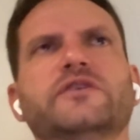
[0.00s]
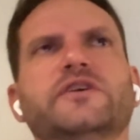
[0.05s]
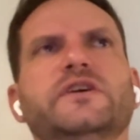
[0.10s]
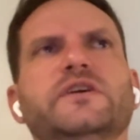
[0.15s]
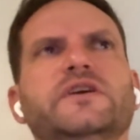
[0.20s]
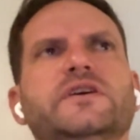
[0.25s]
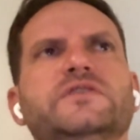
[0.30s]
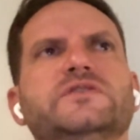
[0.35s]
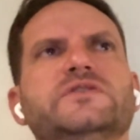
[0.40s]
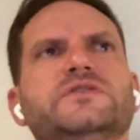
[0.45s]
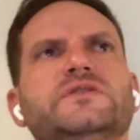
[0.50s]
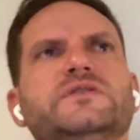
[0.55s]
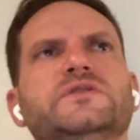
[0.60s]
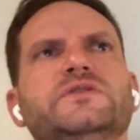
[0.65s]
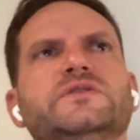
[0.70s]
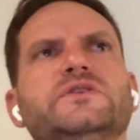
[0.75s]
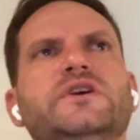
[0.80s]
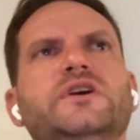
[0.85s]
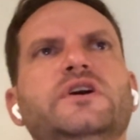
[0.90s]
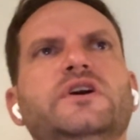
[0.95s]
on ANSYS,
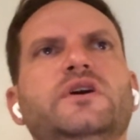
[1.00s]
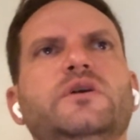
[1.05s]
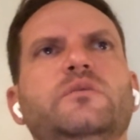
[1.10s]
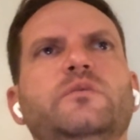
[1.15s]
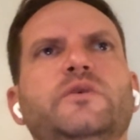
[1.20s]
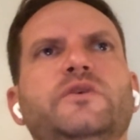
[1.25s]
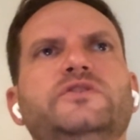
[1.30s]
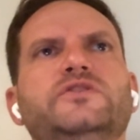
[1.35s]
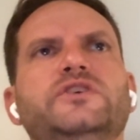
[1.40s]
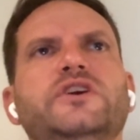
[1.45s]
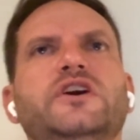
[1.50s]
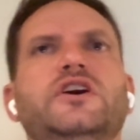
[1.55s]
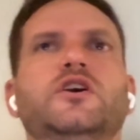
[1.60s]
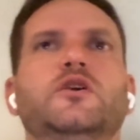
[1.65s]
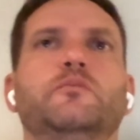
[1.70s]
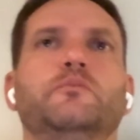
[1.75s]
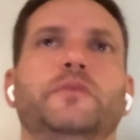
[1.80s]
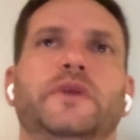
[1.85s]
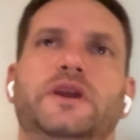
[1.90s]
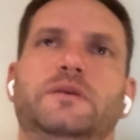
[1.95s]
which
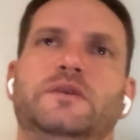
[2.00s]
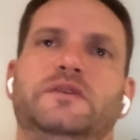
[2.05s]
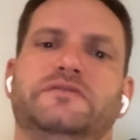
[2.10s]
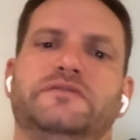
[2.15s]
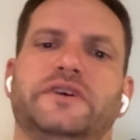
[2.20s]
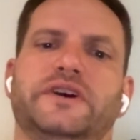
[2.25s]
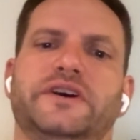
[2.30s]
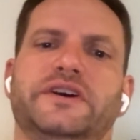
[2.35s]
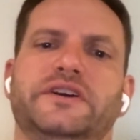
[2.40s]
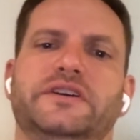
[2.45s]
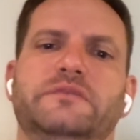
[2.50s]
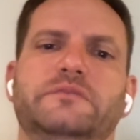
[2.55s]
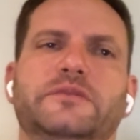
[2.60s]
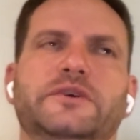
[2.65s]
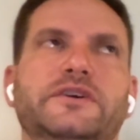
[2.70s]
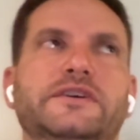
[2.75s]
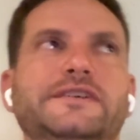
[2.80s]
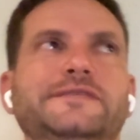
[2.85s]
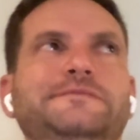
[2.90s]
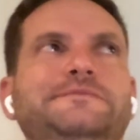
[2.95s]
may be fine,
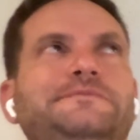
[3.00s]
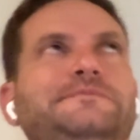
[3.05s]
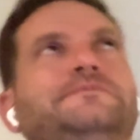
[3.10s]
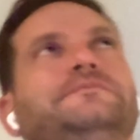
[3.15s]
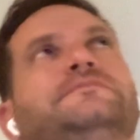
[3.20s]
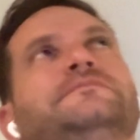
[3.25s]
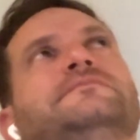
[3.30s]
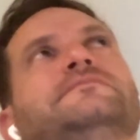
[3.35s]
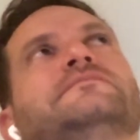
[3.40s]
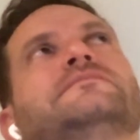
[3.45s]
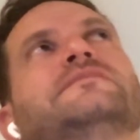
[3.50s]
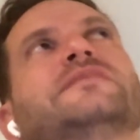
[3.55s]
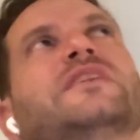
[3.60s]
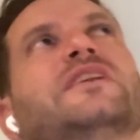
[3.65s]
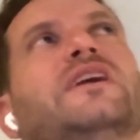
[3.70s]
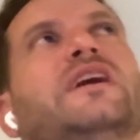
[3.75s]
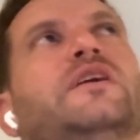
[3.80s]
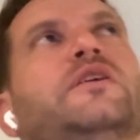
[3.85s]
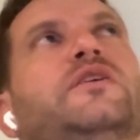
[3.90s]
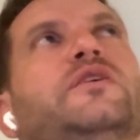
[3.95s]
but
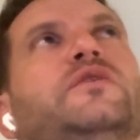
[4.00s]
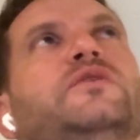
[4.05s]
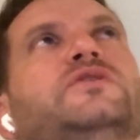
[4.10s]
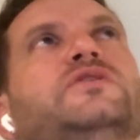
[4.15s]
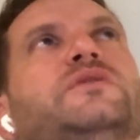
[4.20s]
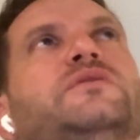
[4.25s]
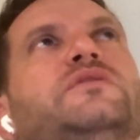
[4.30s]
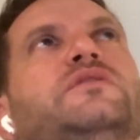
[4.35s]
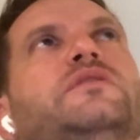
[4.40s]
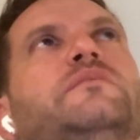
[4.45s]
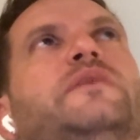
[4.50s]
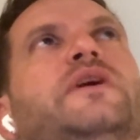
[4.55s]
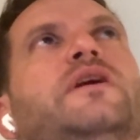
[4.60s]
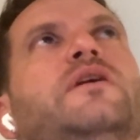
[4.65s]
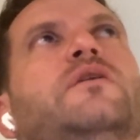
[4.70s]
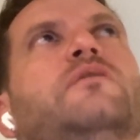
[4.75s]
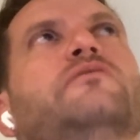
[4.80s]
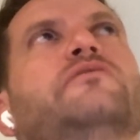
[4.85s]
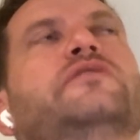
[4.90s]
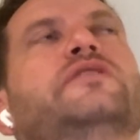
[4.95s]
I don't know. There's something
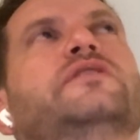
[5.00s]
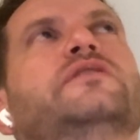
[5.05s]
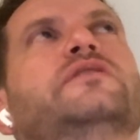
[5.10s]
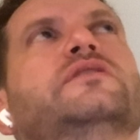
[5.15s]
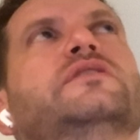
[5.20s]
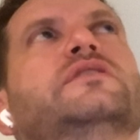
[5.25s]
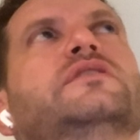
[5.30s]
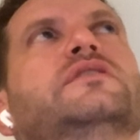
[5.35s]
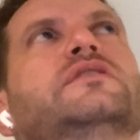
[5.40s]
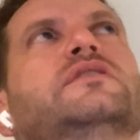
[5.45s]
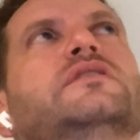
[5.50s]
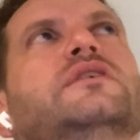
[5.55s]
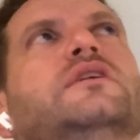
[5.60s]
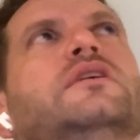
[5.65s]
about feeling,